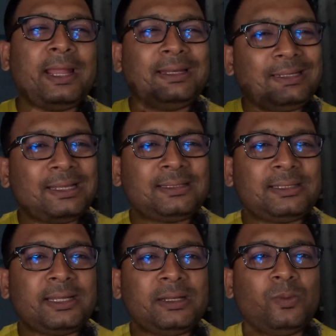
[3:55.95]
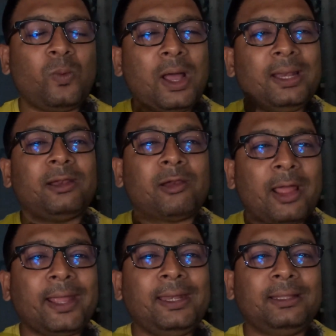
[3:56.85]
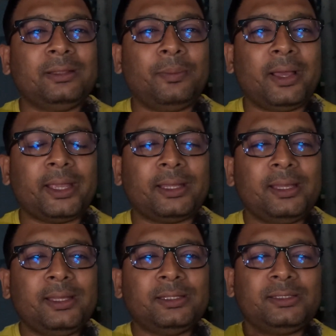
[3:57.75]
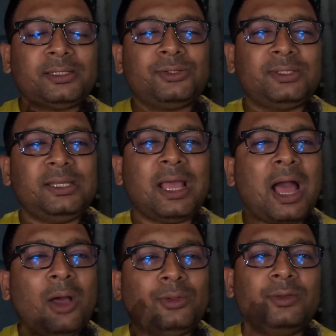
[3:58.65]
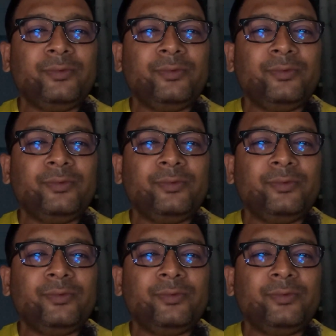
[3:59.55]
and tested while riding the bike just to see how the